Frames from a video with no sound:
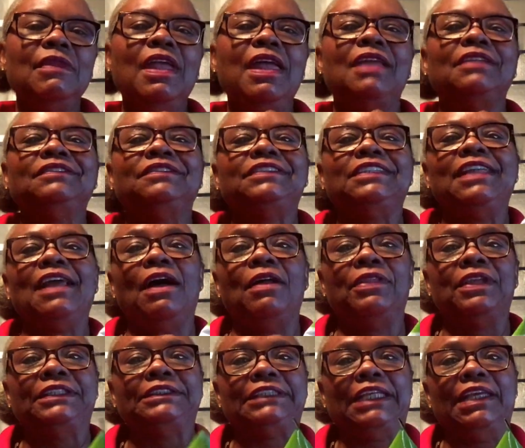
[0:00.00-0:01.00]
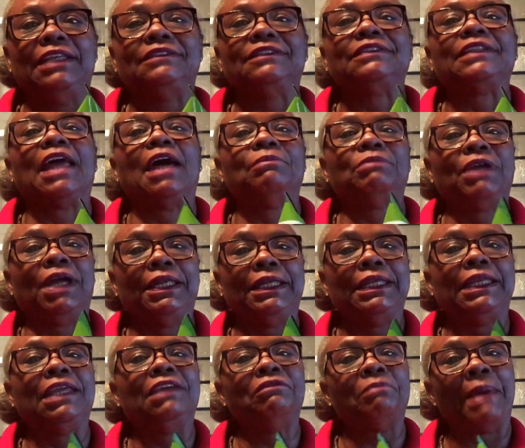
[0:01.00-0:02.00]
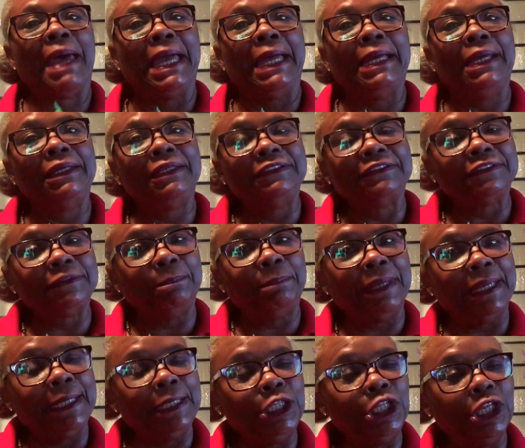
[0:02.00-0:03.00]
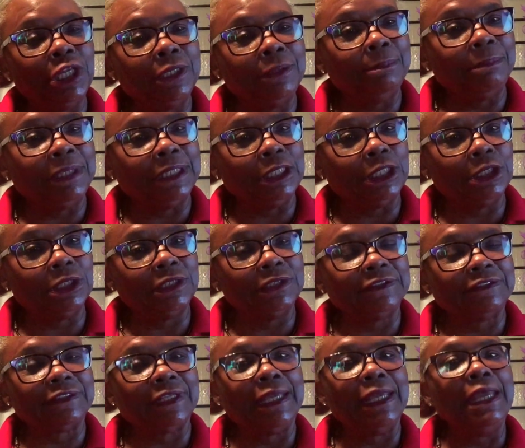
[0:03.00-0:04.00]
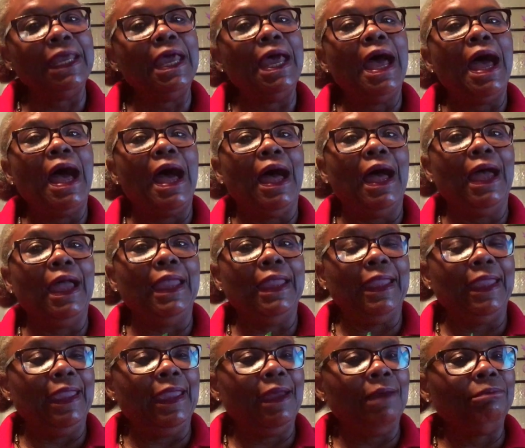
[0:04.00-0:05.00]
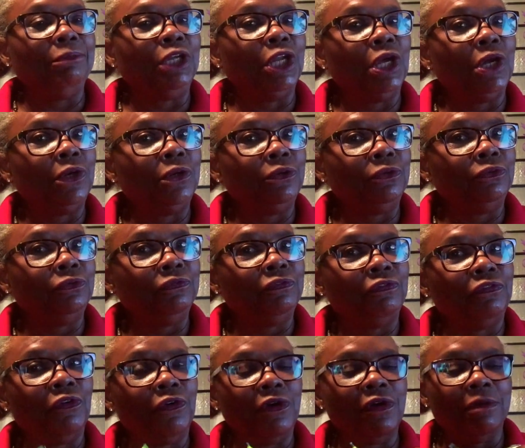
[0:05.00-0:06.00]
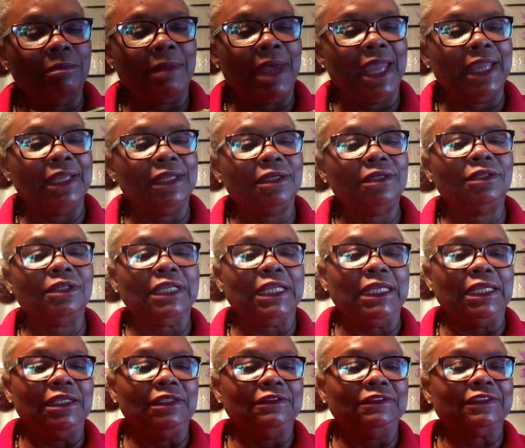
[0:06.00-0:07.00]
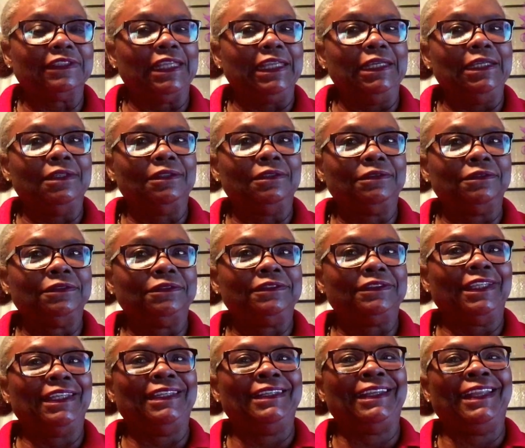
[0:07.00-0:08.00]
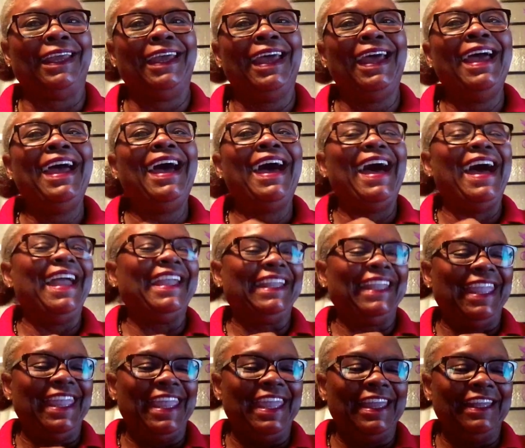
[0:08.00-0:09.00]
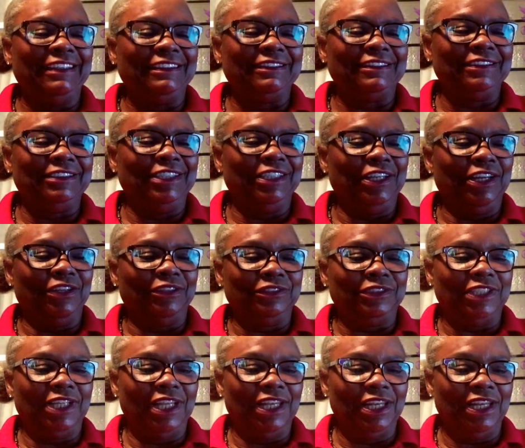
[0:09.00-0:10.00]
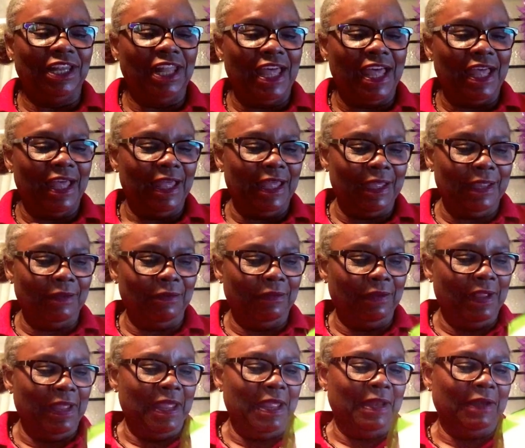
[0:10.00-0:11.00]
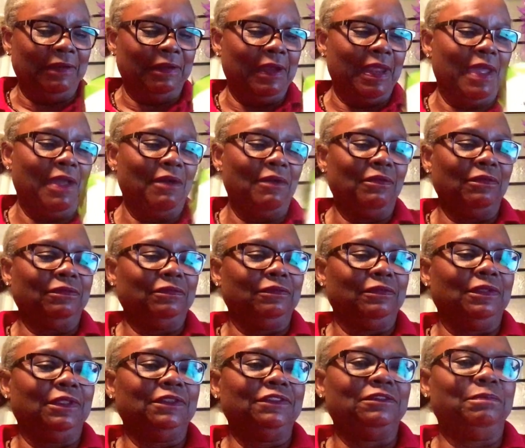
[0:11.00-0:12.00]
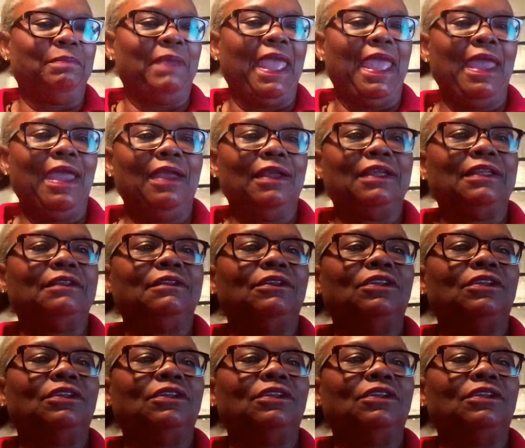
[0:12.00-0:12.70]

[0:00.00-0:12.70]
and see how they taste. Now, I'm going to give my honest opinion because I am known for my cooking skills. I can't, you know, tell a lie. Now, this bag